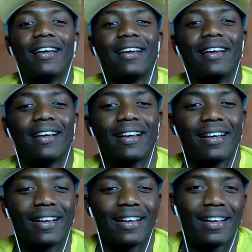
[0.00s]

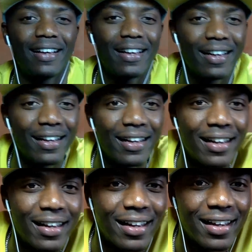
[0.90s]

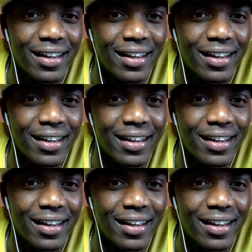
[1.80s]
(no one is talking)